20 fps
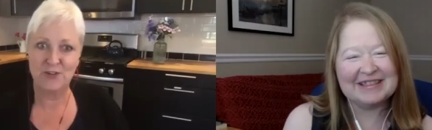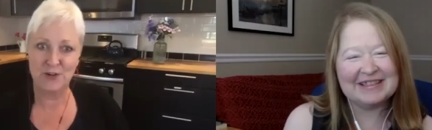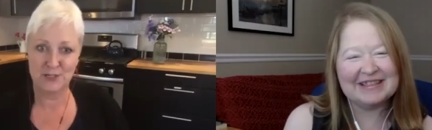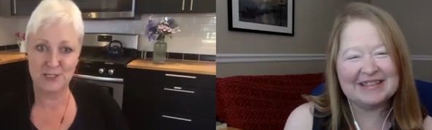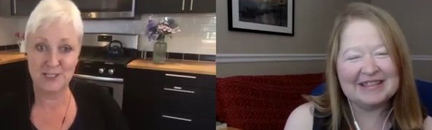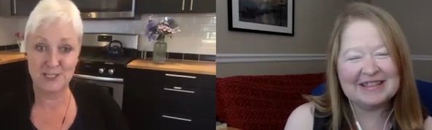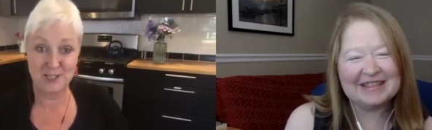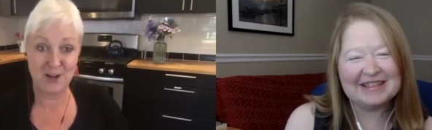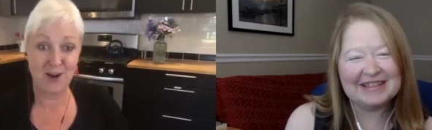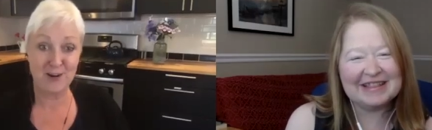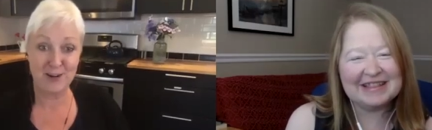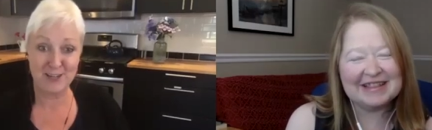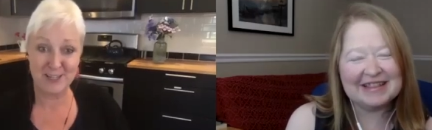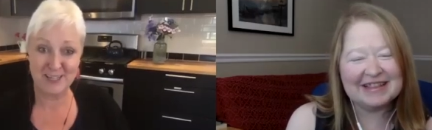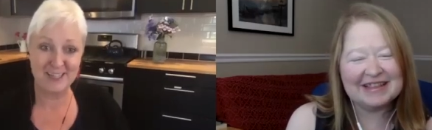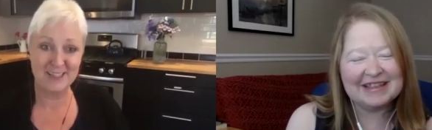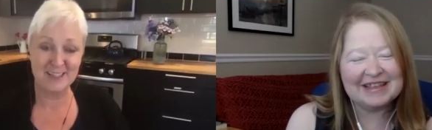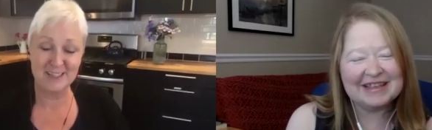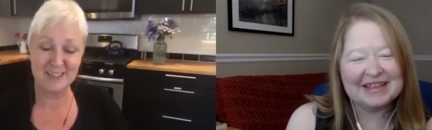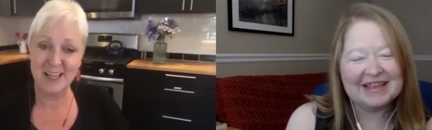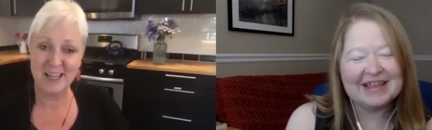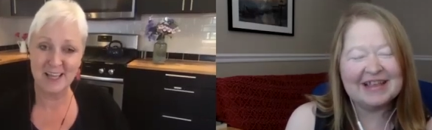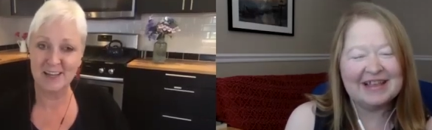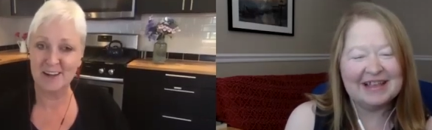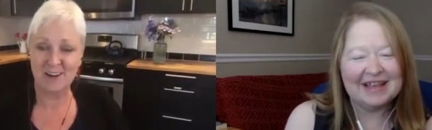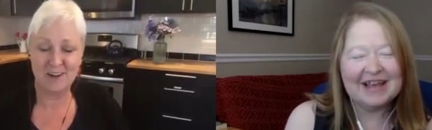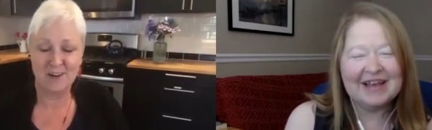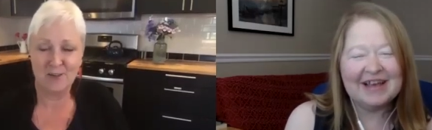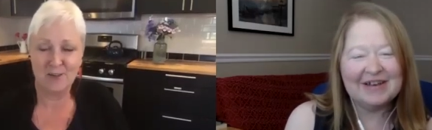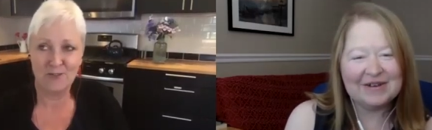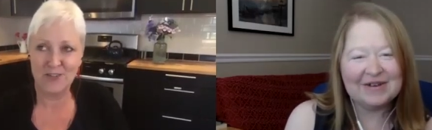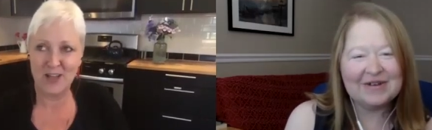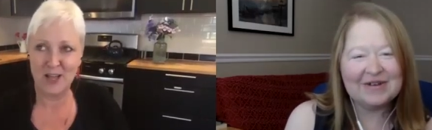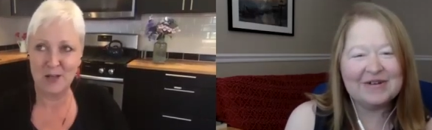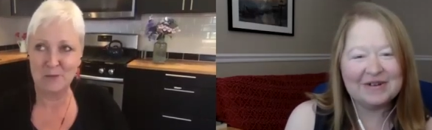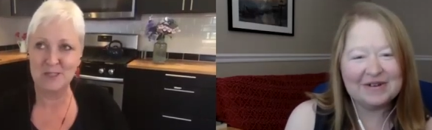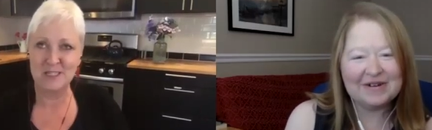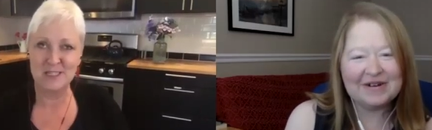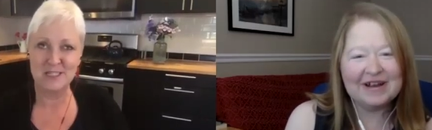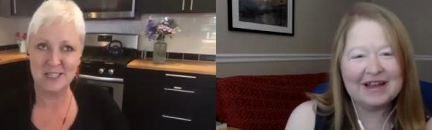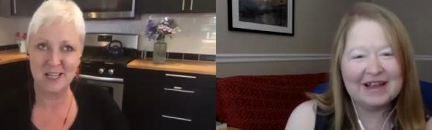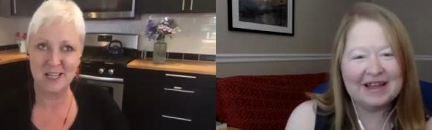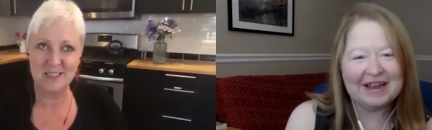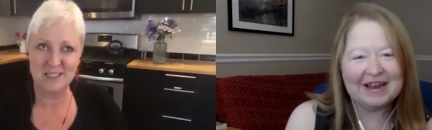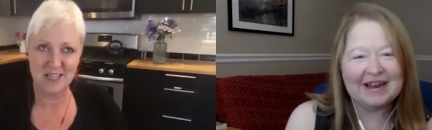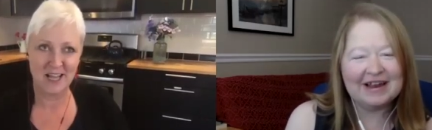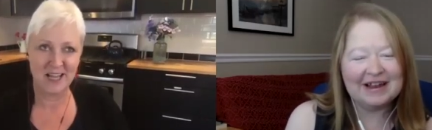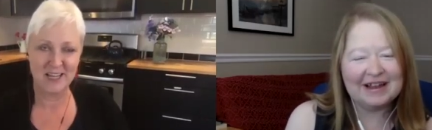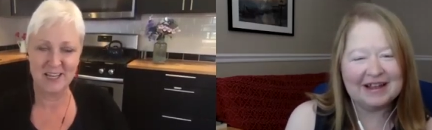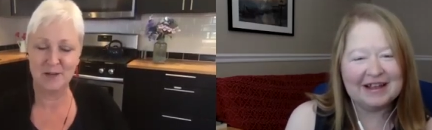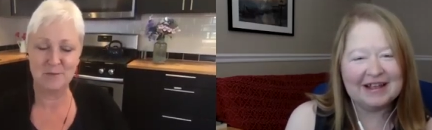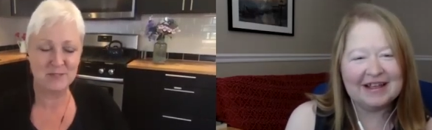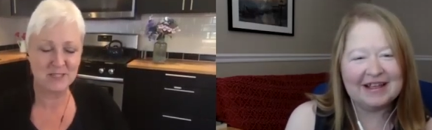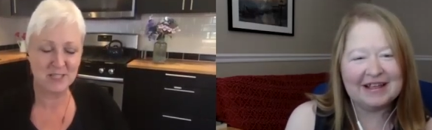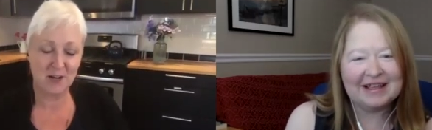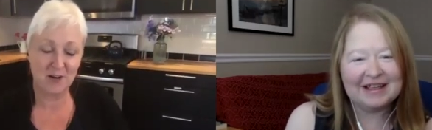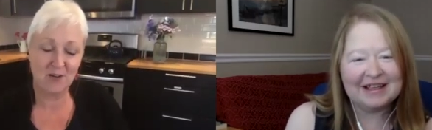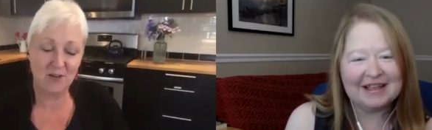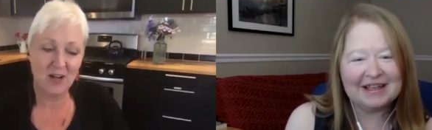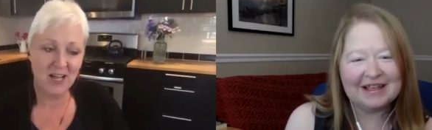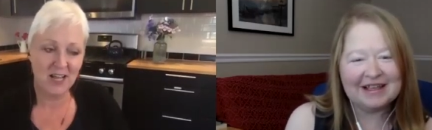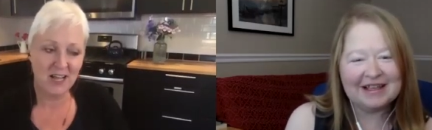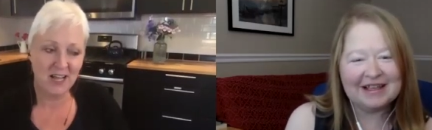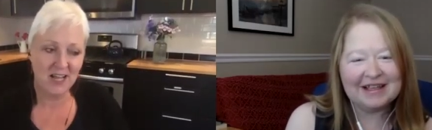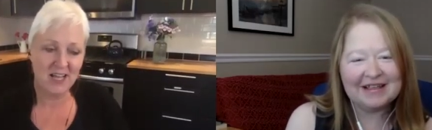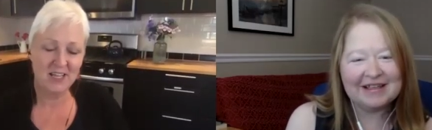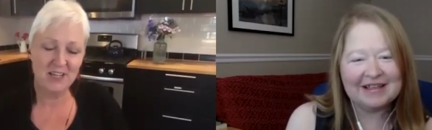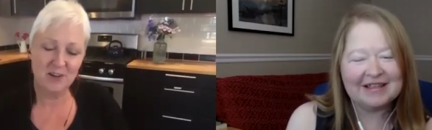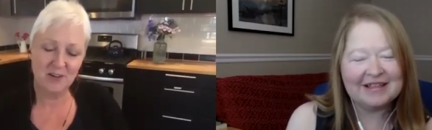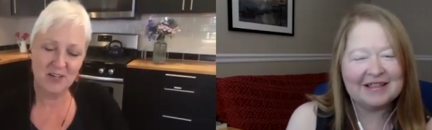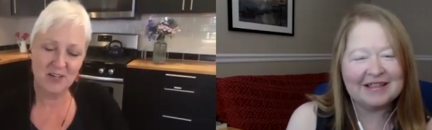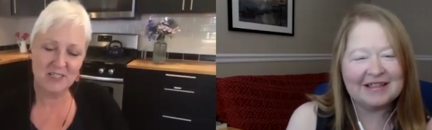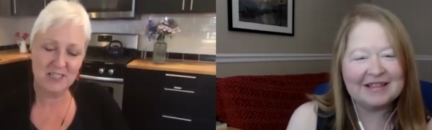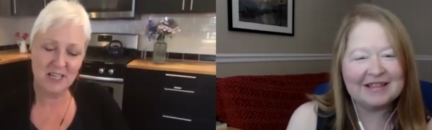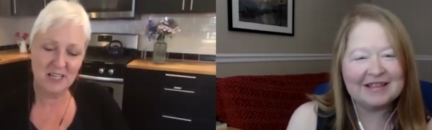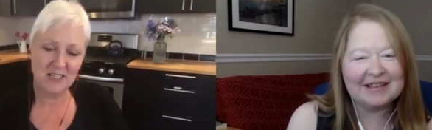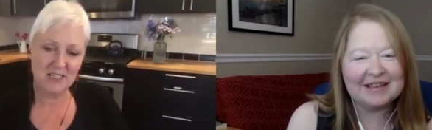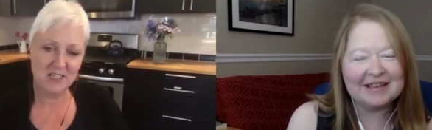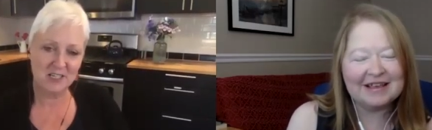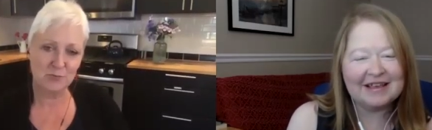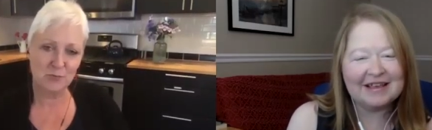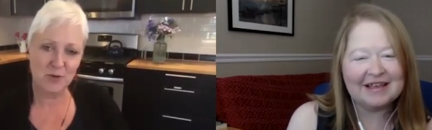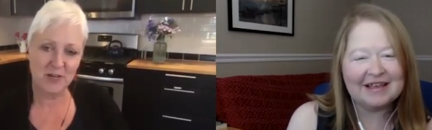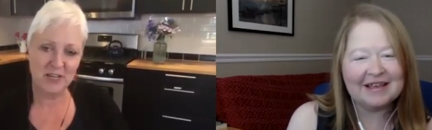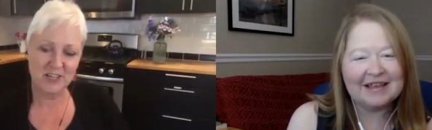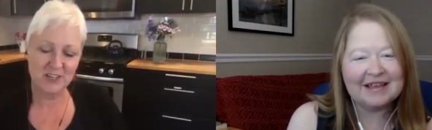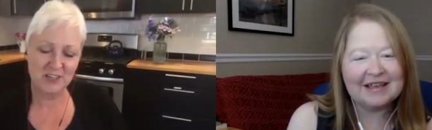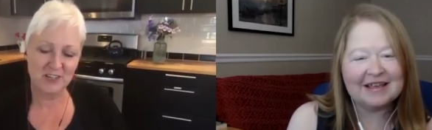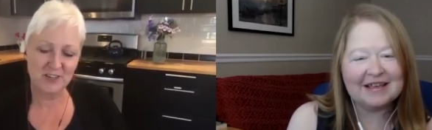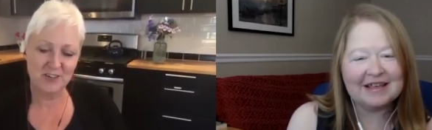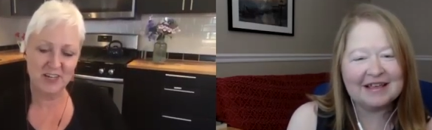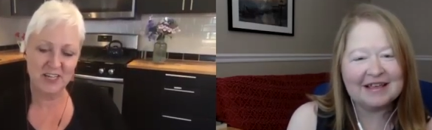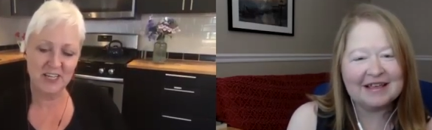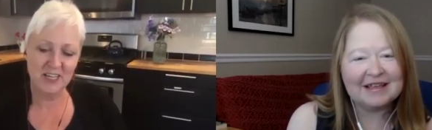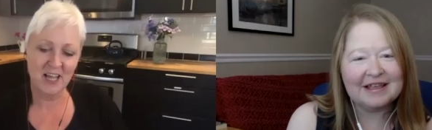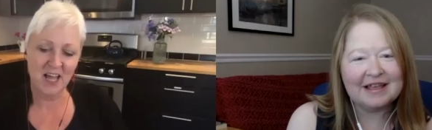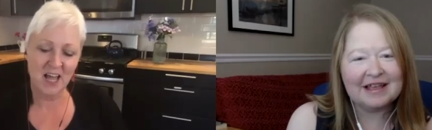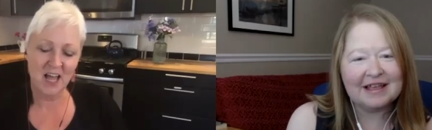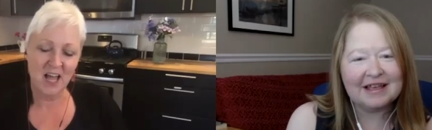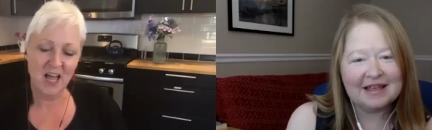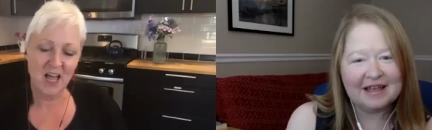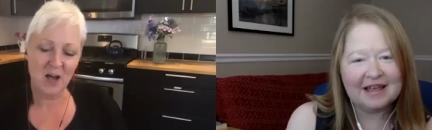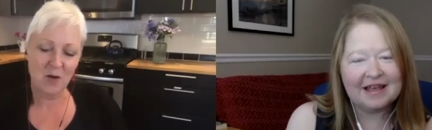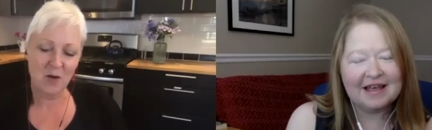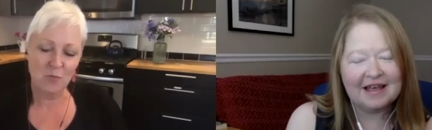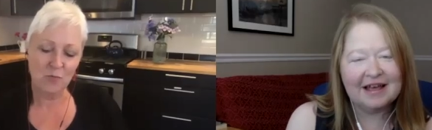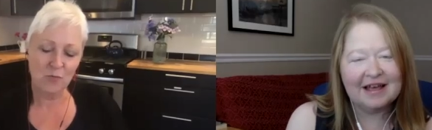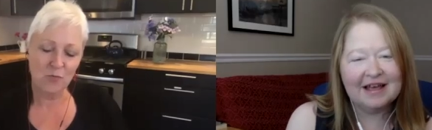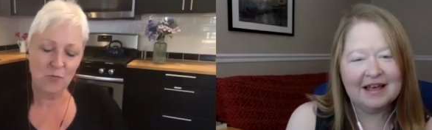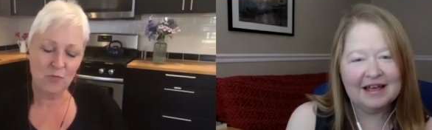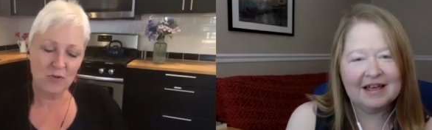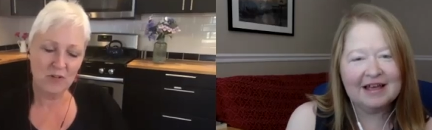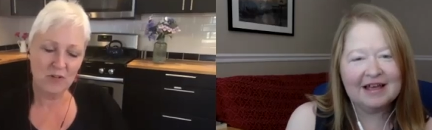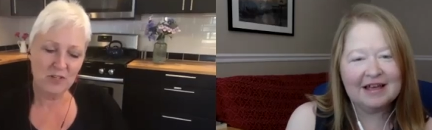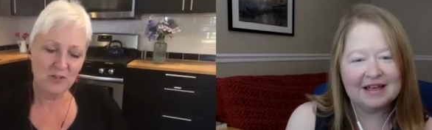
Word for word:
Speaker 1: first started and, and our whole family signed up so you know it's it's a good way to do it uh-huh.